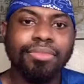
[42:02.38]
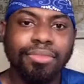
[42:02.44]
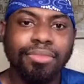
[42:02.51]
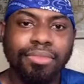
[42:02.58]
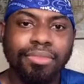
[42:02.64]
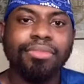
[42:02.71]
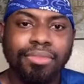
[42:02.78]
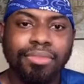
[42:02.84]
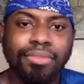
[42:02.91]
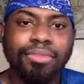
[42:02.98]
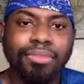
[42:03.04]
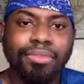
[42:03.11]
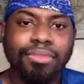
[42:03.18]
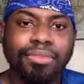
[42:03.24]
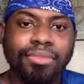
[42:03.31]

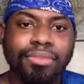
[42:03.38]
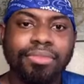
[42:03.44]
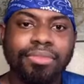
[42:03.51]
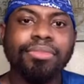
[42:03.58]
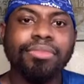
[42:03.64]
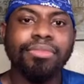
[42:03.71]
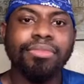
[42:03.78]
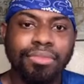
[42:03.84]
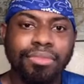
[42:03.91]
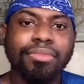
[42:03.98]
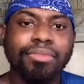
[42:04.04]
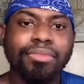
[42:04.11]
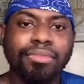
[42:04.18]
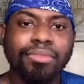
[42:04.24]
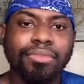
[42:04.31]

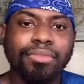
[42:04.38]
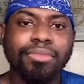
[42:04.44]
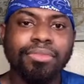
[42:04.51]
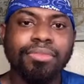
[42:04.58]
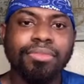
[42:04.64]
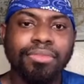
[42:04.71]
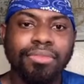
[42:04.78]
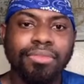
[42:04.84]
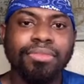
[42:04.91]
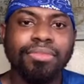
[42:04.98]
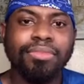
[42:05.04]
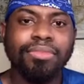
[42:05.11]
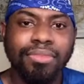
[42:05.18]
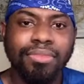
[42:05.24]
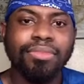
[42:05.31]

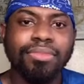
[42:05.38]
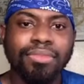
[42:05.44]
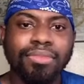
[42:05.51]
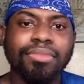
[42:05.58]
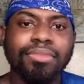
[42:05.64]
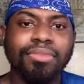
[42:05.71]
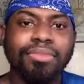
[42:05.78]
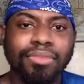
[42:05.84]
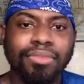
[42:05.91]
(silent)